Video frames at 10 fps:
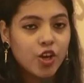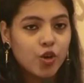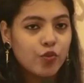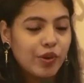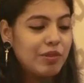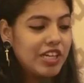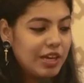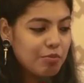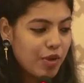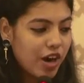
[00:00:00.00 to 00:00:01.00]
women
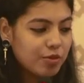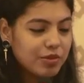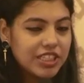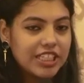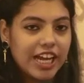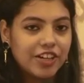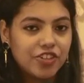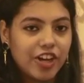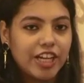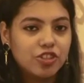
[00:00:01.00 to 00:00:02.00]
empowerment and
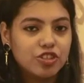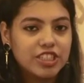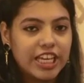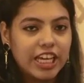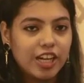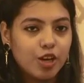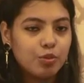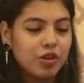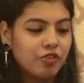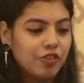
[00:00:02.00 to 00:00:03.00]
trying to scale up
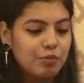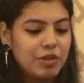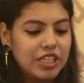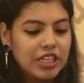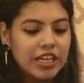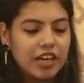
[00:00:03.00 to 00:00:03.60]
women